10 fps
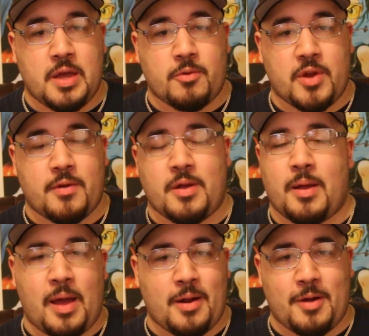I'm great.
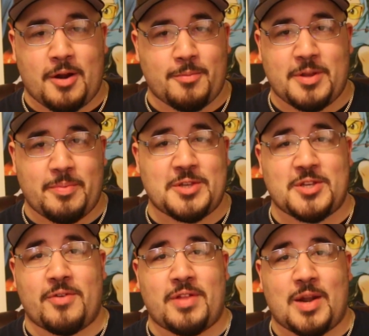I know I don't mean to piss
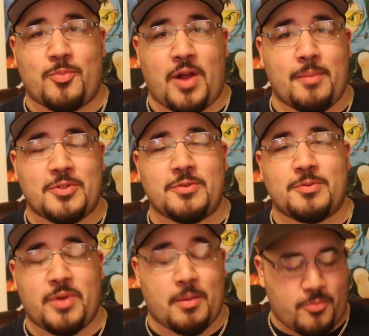off a lot of Prime
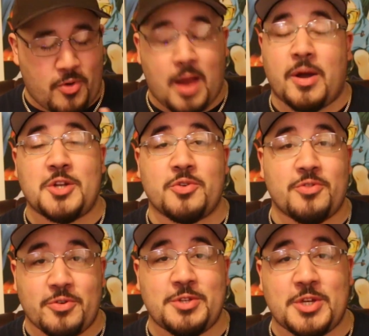Hunter
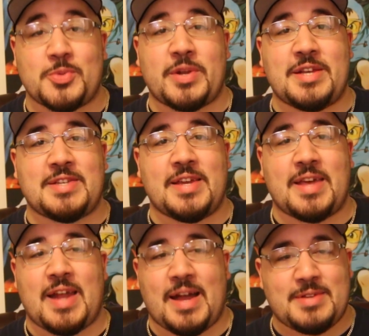enthusiasts when I say
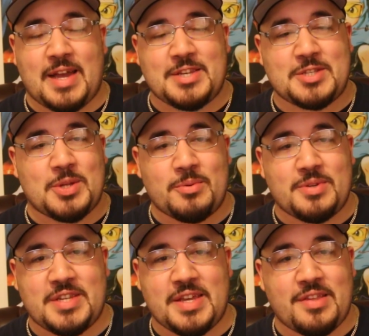that. I just
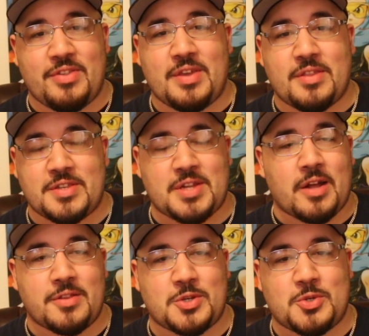don't dig the
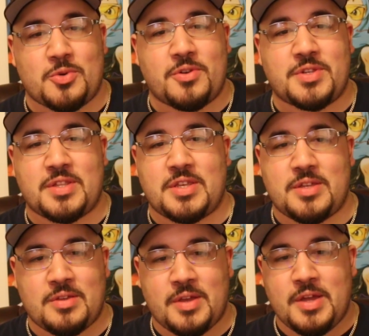stylus controls, and
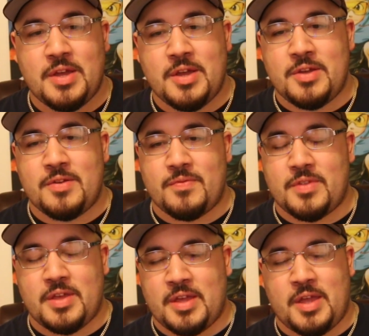
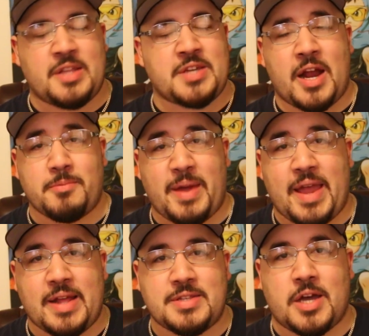it tired my
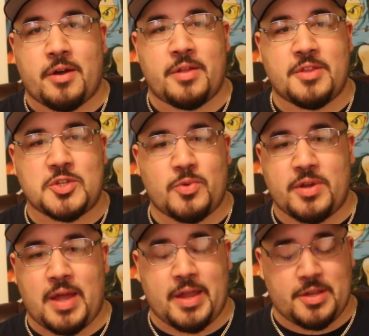hands out. And this
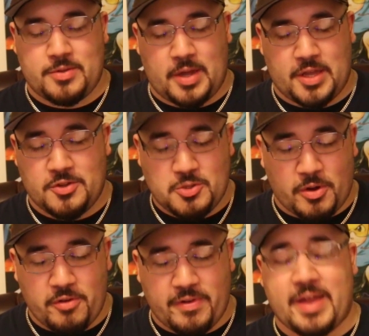one, I can use
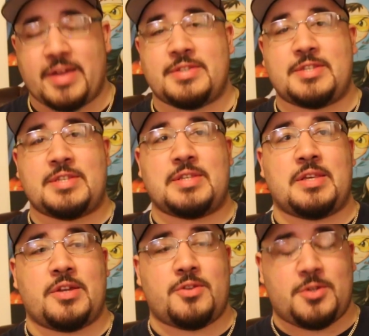both
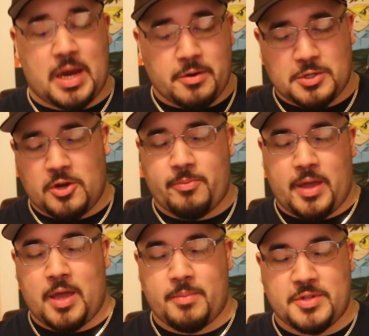hands. I can gyroscope
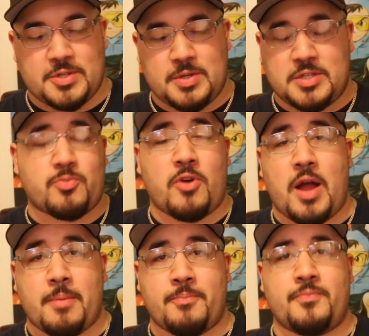aim. It's
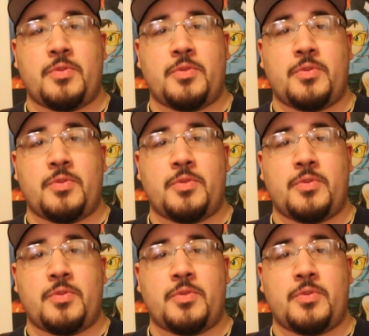Prime.